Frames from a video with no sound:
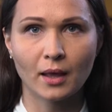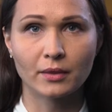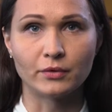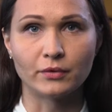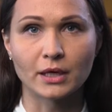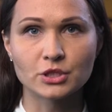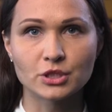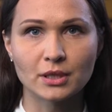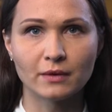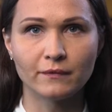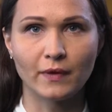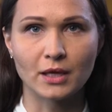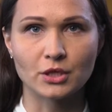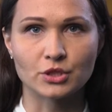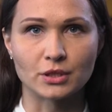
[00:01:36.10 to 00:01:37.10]
The Russian
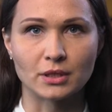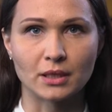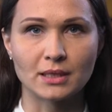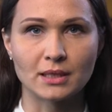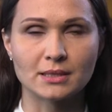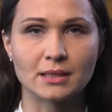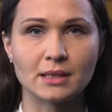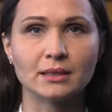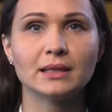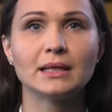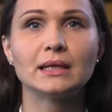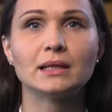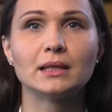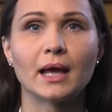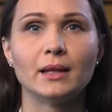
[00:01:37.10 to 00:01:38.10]
invasion is an
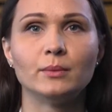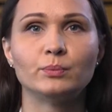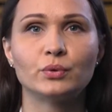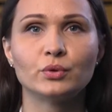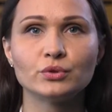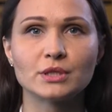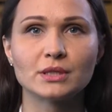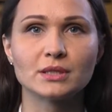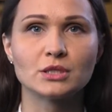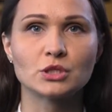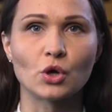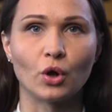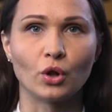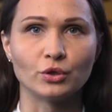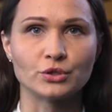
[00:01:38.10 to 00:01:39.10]
illegal and brutal
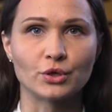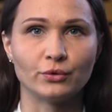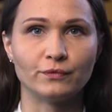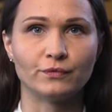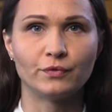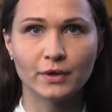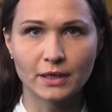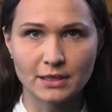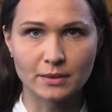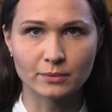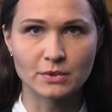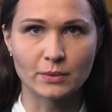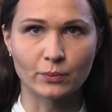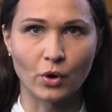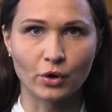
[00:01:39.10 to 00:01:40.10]
assault on
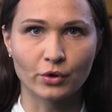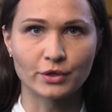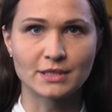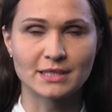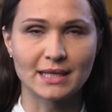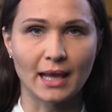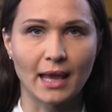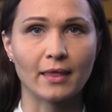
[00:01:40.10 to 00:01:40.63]
freedom, democracy,